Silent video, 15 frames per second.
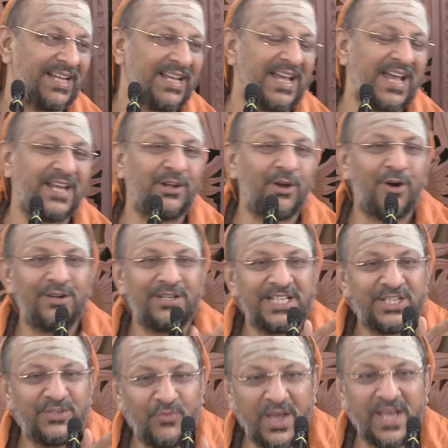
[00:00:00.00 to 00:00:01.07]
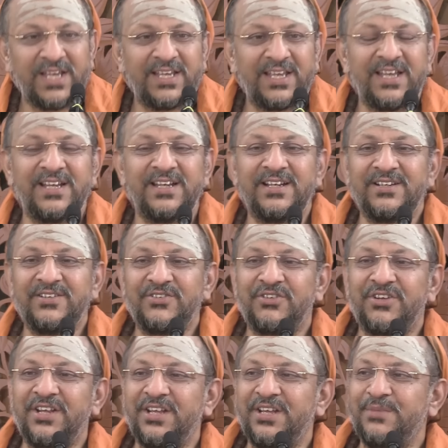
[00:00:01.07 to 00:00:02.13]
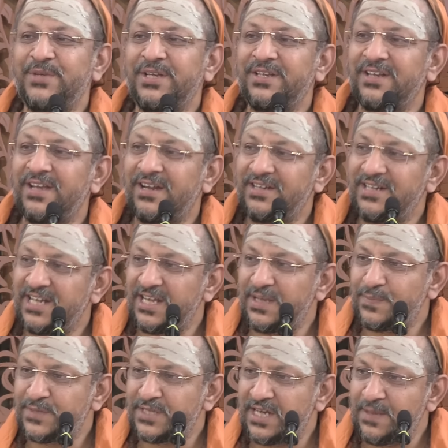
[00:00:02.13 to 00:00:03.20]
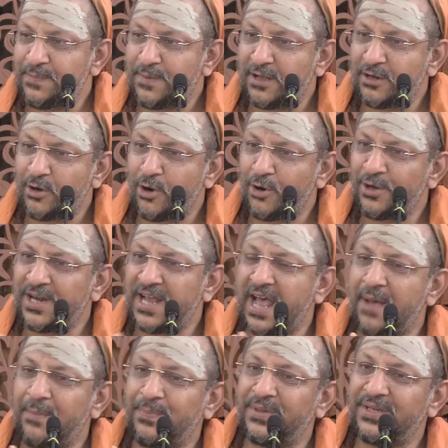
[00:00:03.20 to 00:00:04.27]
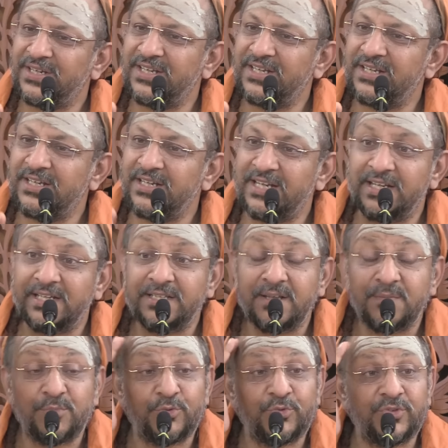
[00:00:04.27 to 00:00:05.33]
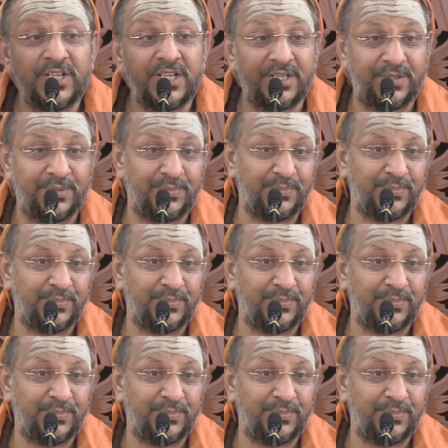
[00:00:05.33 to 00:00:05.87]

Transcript: And all this waking, dreaming and deep sleep are all happening in the buddhi.